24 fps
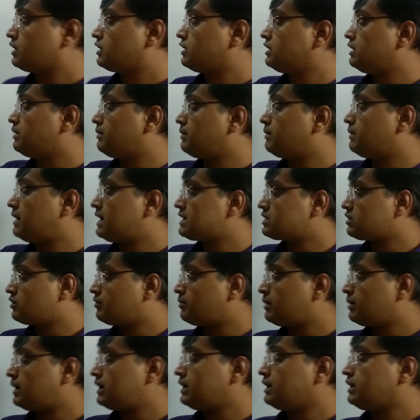The mass of
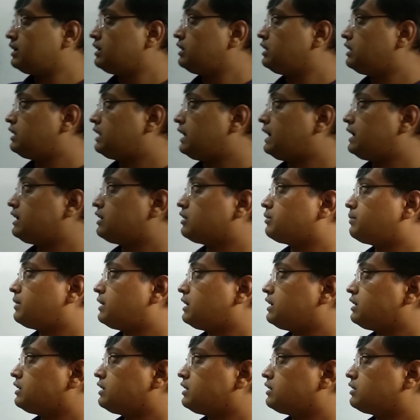particle, lighter
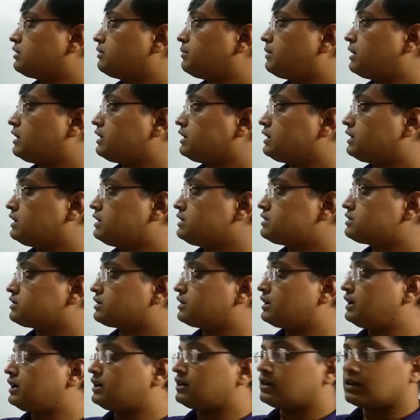the particles,
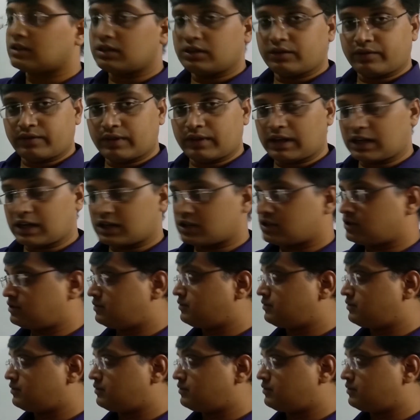greater the deflection.